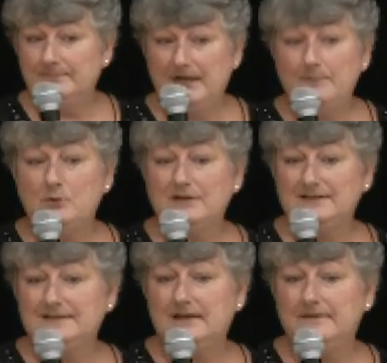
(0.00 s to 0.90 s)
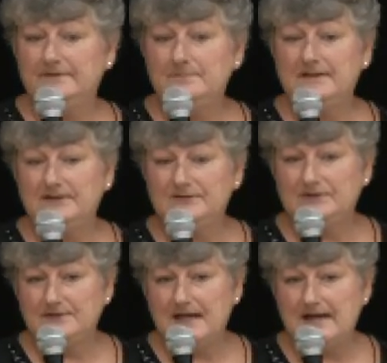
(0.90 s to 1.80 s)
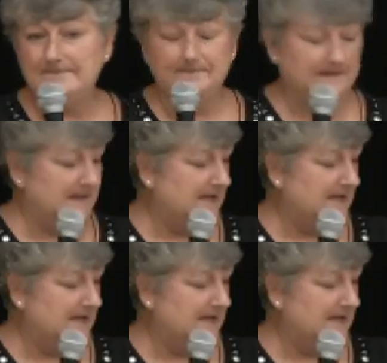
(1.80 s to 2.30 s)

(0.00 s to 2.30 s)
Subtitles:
People can self-administer that.